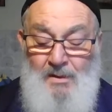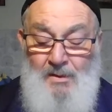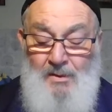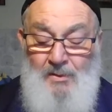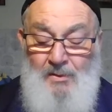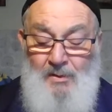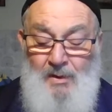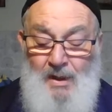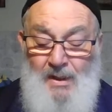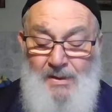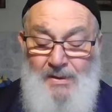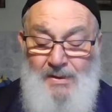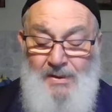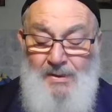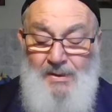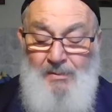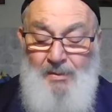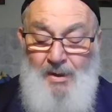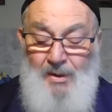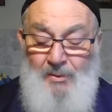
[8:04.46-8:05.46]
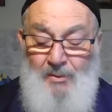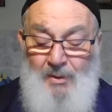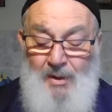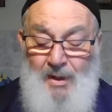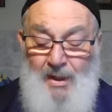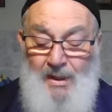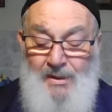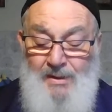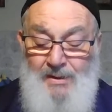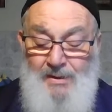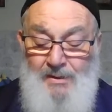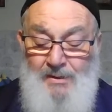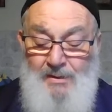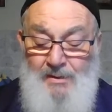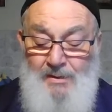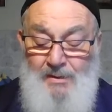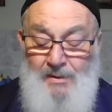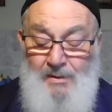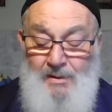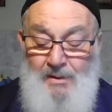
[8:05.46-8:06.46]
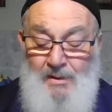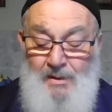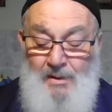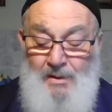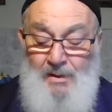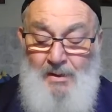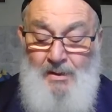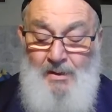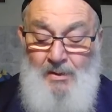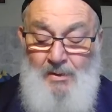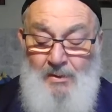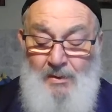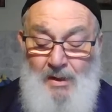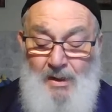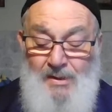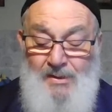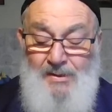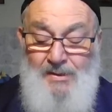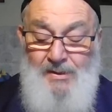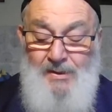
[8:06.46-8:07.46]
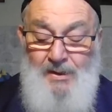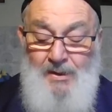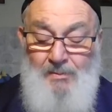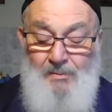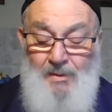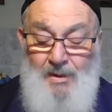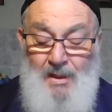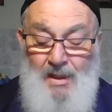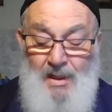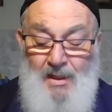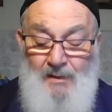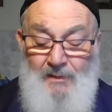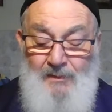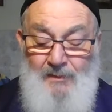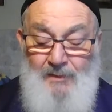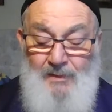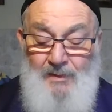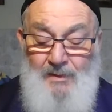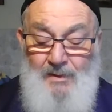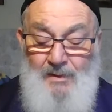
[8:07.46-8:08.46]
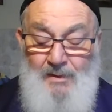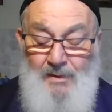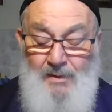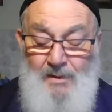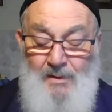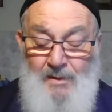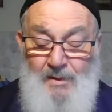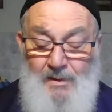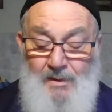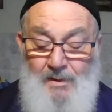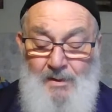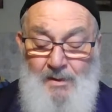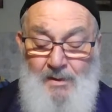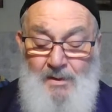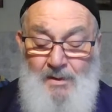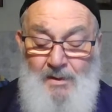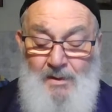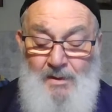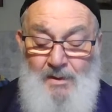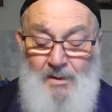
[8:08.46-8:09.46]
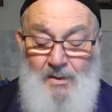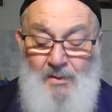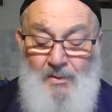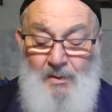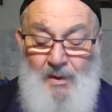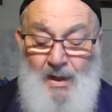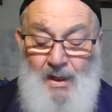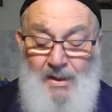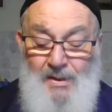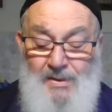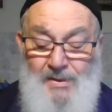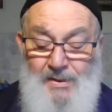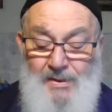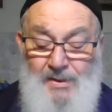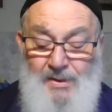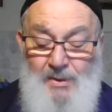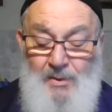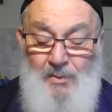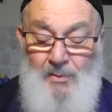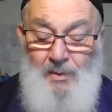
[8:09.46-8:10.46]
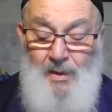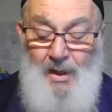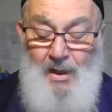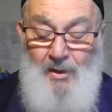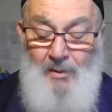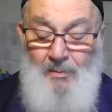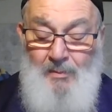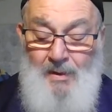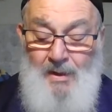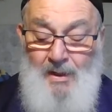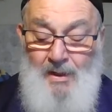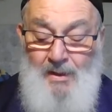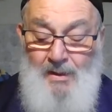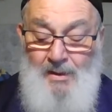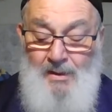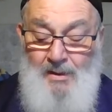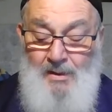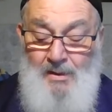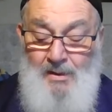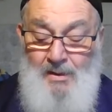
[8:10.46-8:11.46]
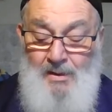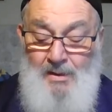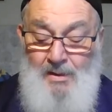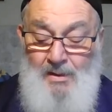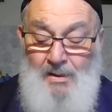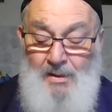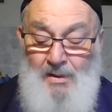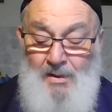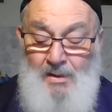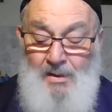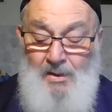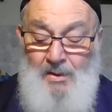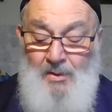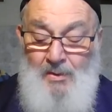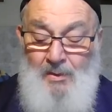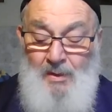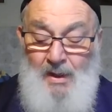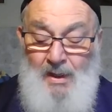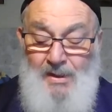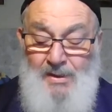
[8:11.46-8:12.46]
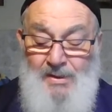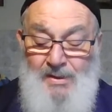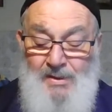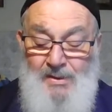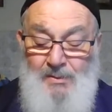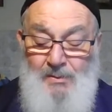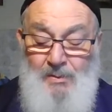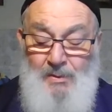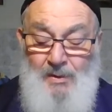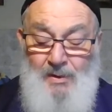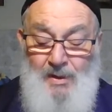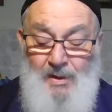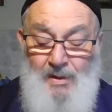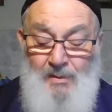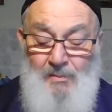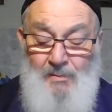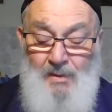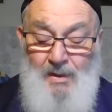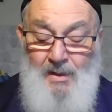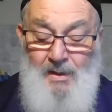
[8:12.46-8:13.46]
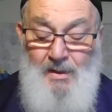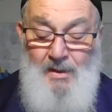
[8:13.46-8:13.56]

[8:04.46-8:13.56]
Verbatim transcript: Christ on my right, Christ on my left, Christ around me, Christ within me,